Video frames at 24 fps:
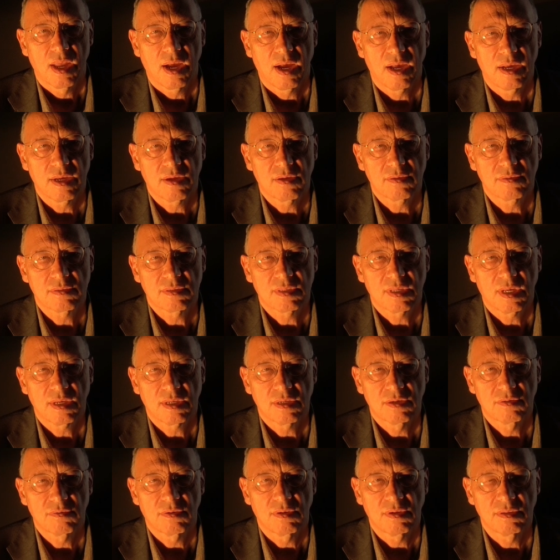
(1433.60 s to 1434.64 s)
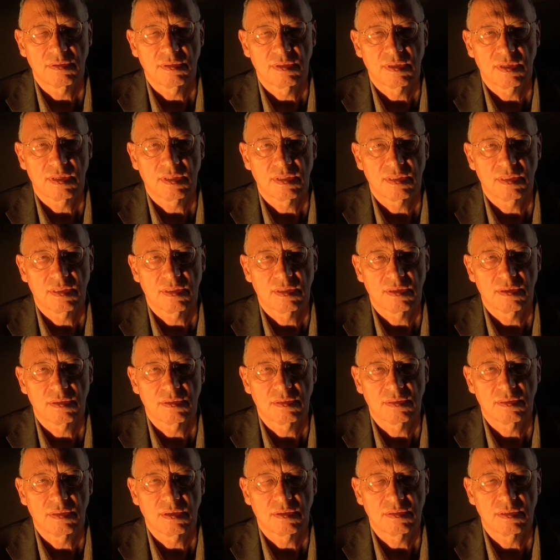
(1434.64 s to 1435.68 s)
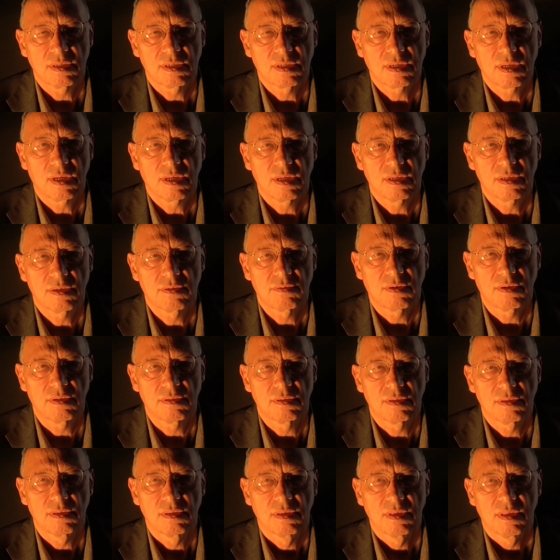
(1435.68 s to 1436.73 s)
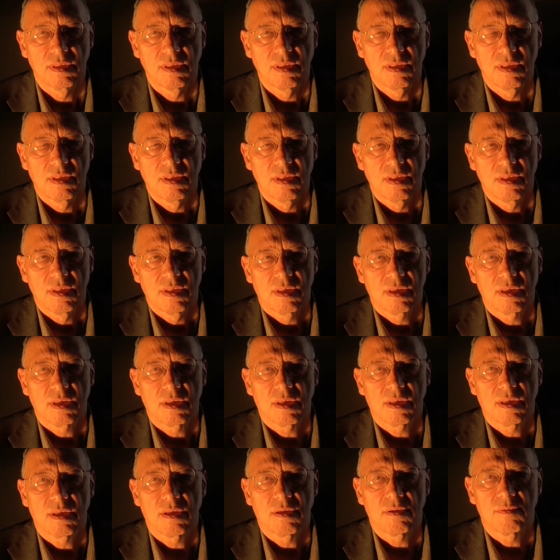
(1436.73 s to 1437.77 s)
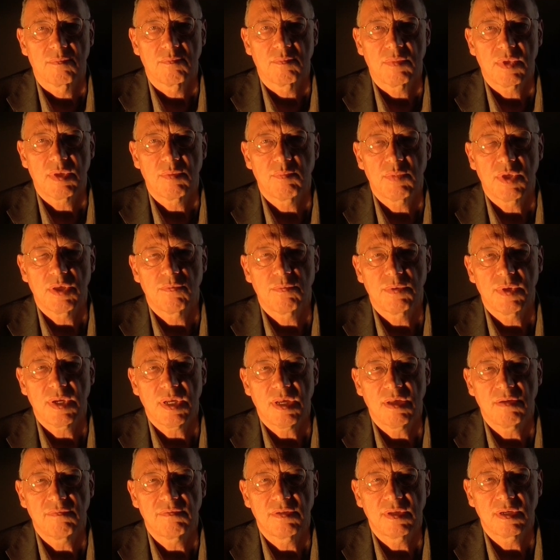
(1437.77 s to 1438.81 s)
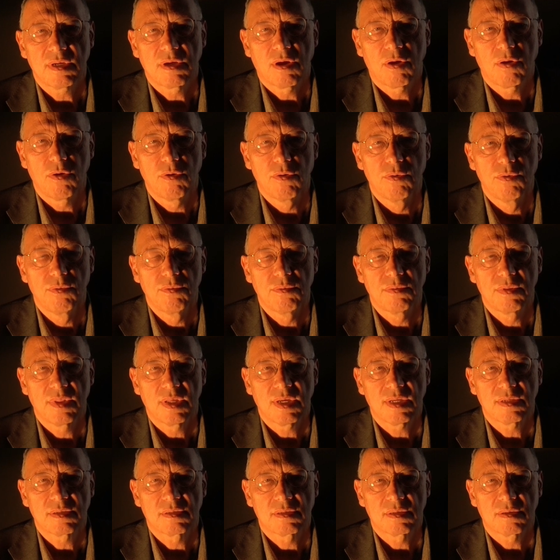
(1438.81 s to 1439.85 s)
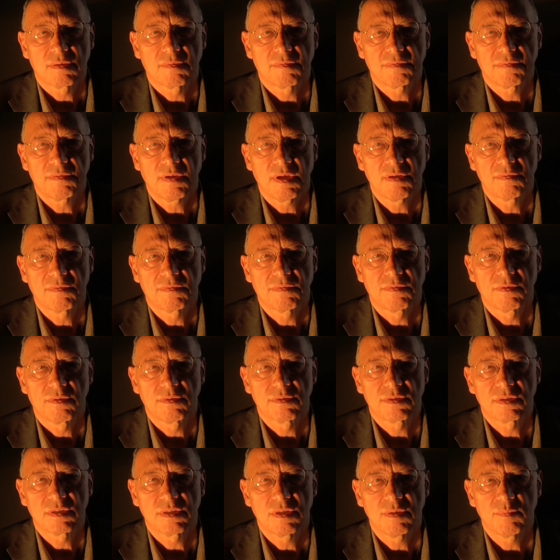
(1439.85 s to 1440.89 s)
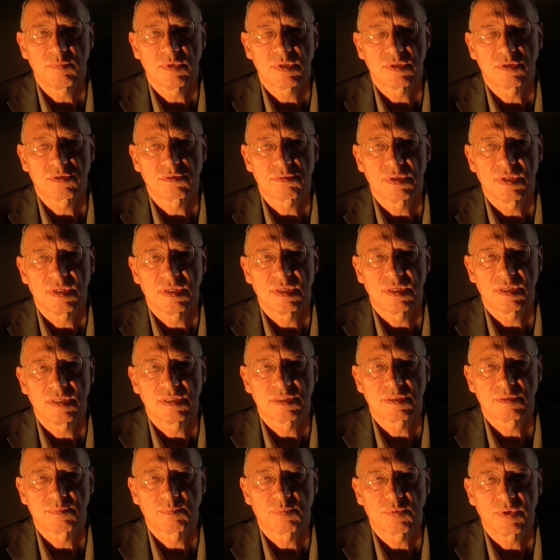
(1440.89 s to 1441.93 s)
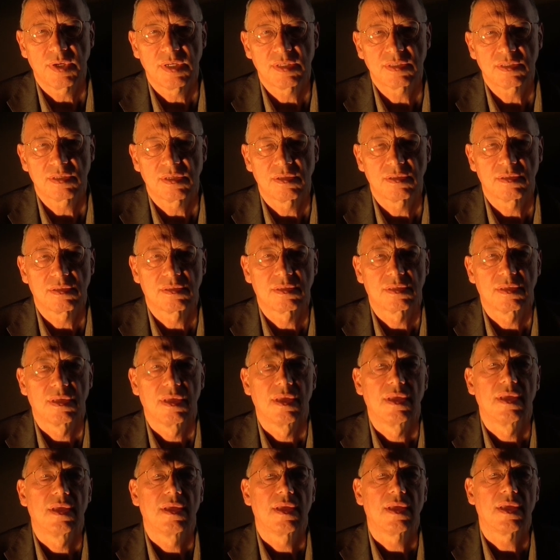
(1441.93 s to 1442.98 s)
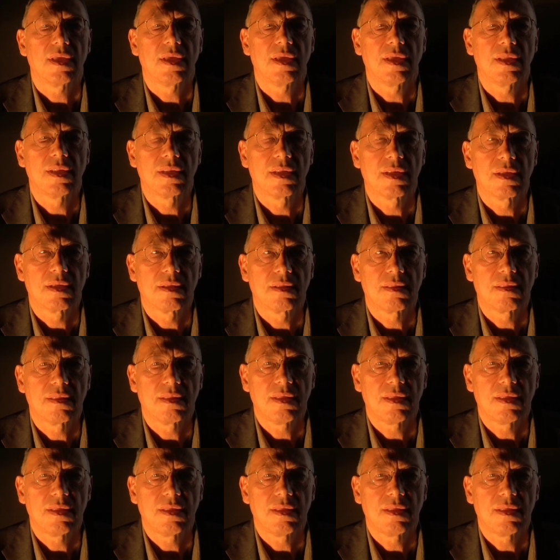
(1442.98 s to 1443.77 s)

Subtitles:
icosahedron and the dodecahedron. Maybe we have a clue that fivefold symmetry is present in